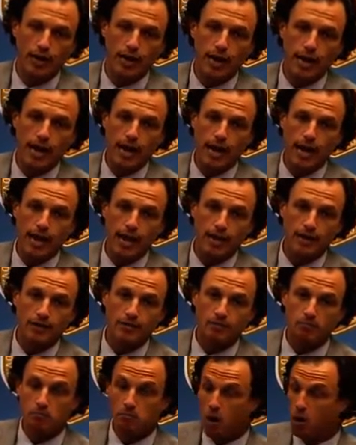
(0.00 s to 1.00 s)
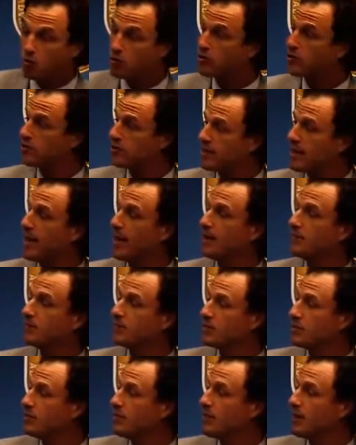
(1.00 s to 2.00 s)
And most
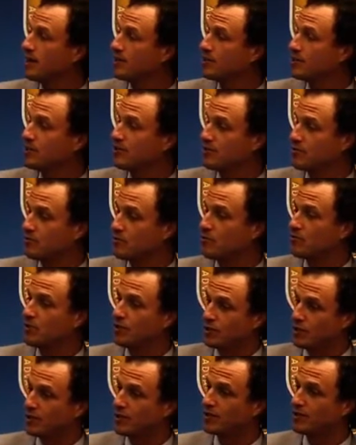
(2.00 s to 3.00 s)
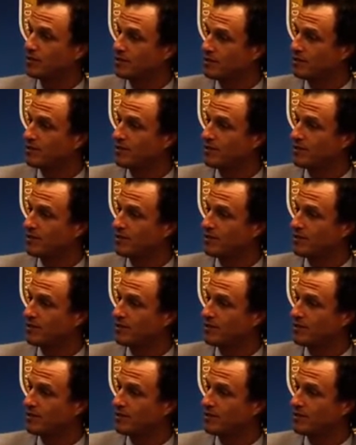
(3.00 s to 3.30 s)
times the patients really